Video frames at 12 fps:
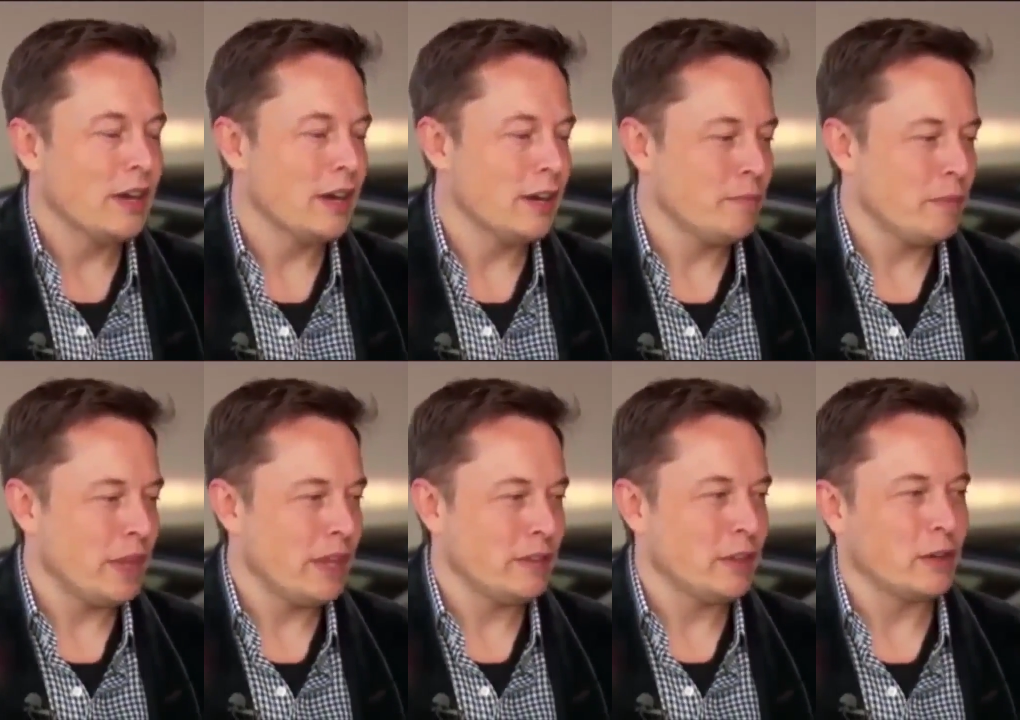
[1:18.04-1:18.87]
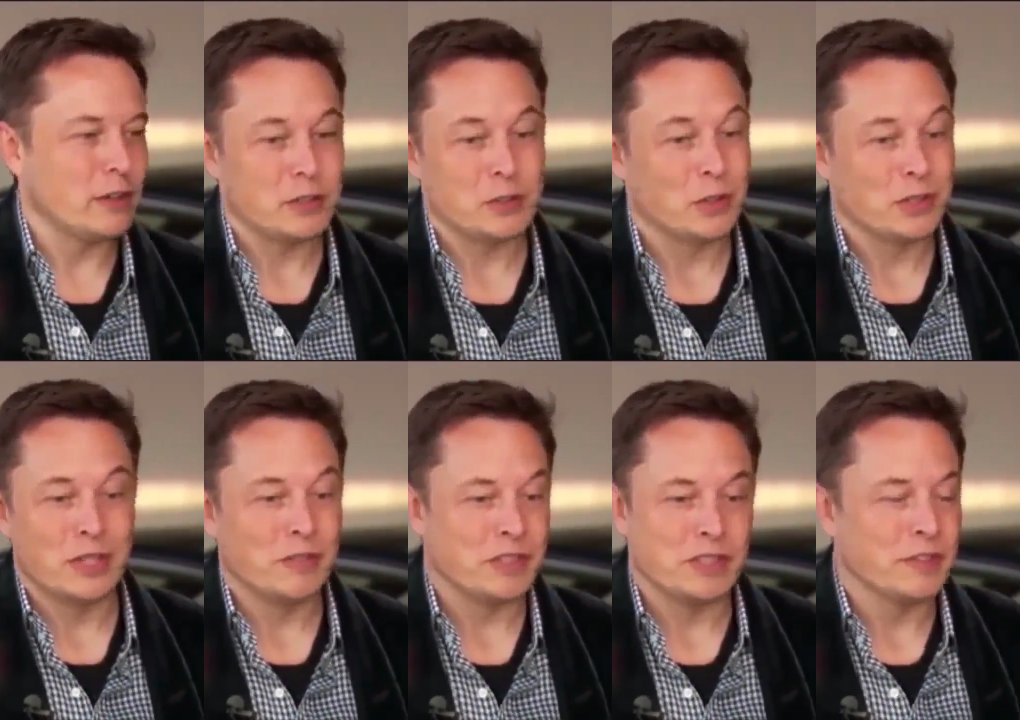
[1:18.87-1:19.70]
In the short
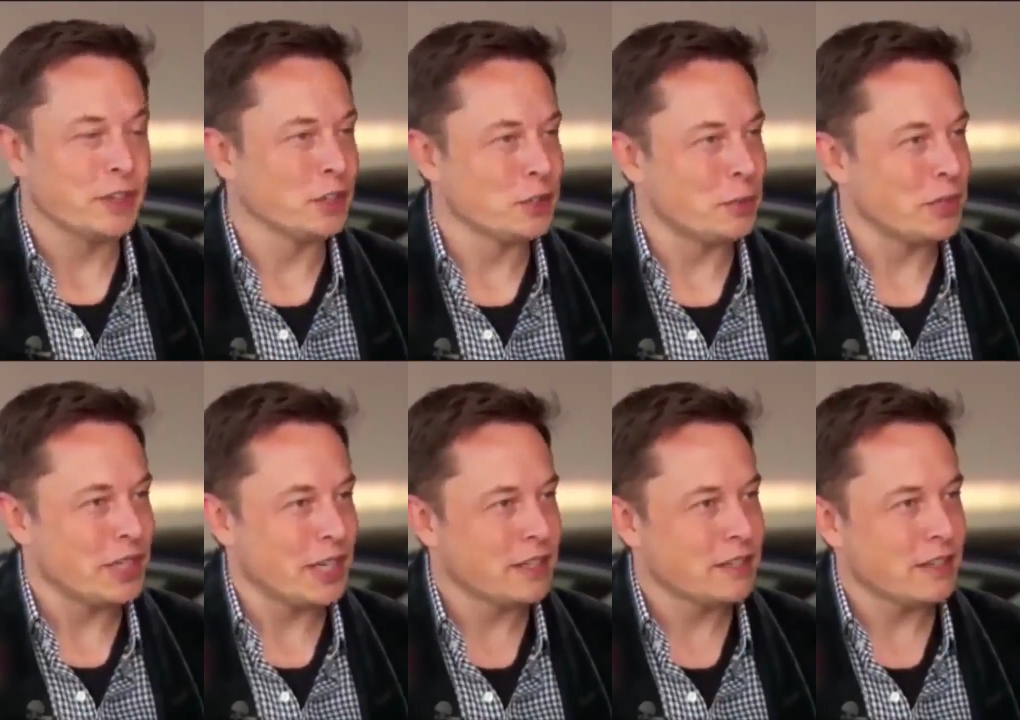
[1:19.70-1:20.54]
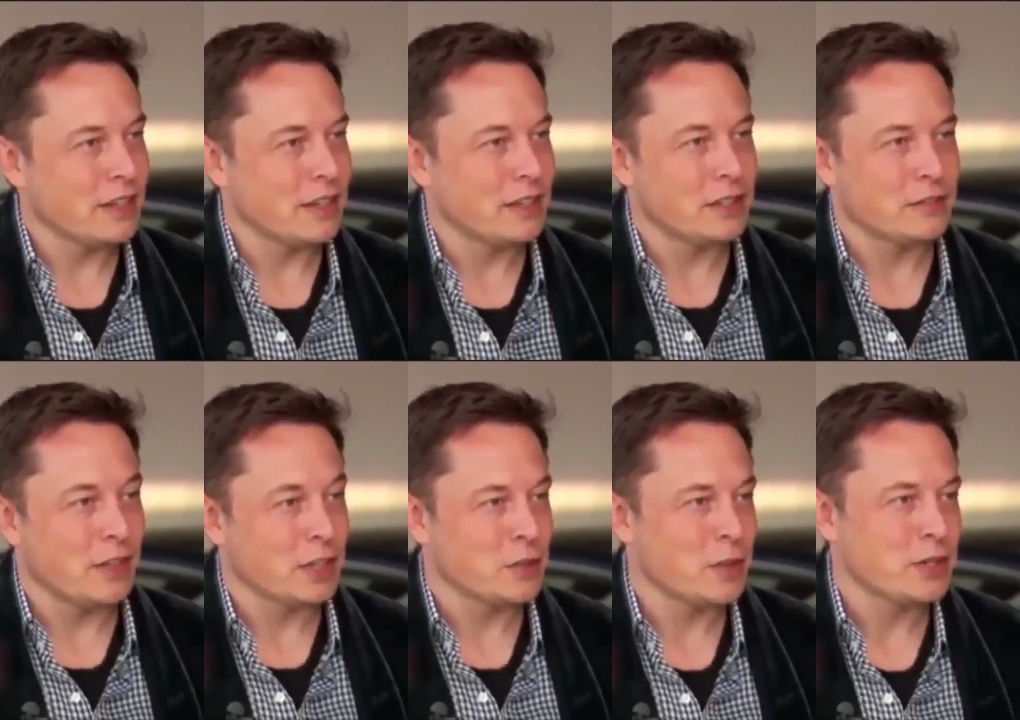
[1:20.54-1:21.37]
term, it's difficult to predict these
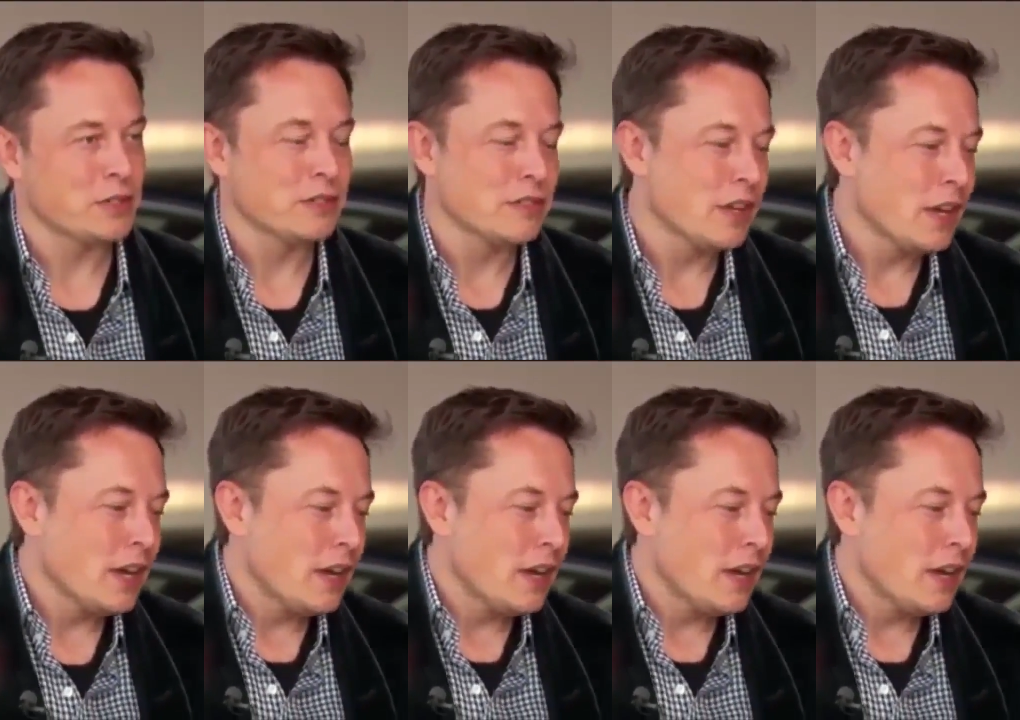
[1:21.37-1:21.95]
fluctuations.